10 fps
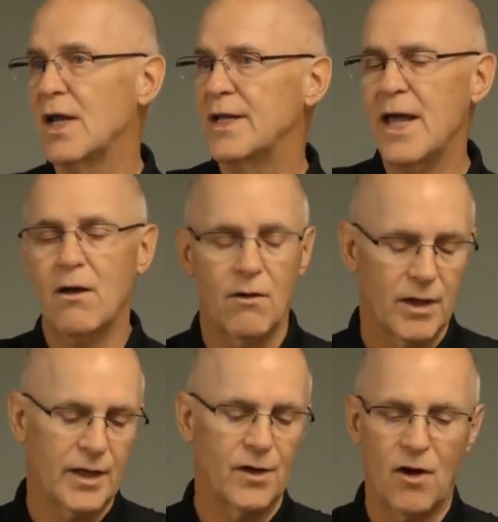
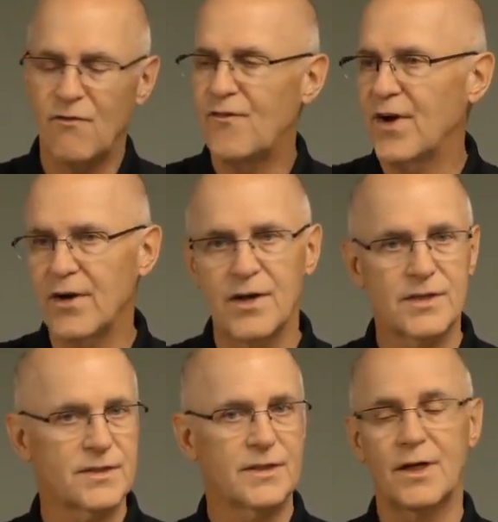Now, in all
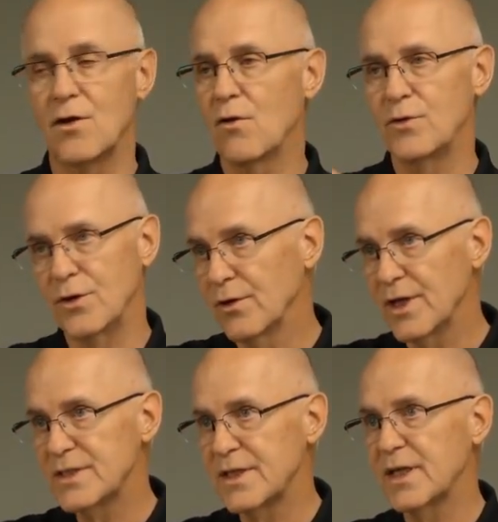fairness, you're
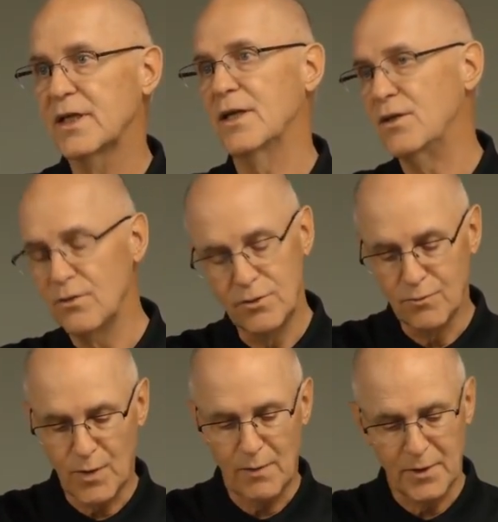listening and you
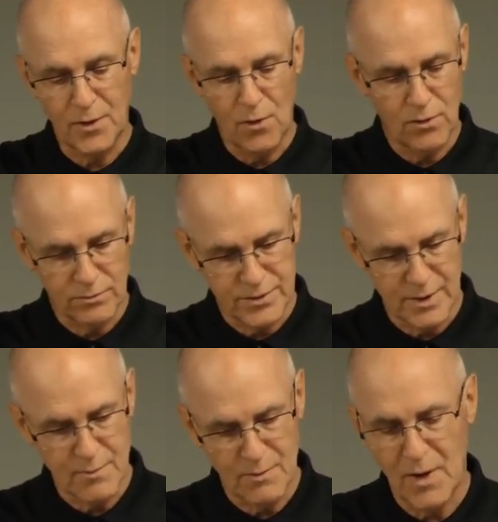probably know
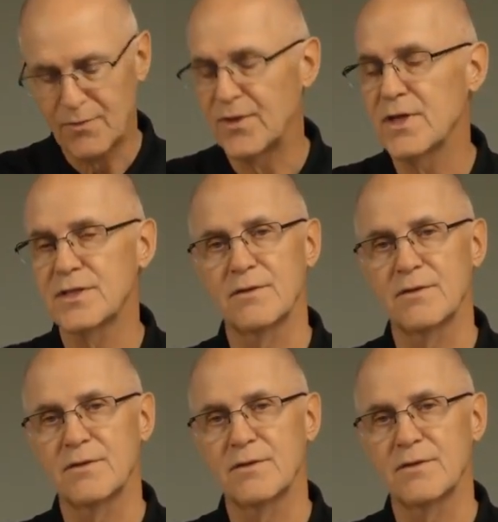some about this,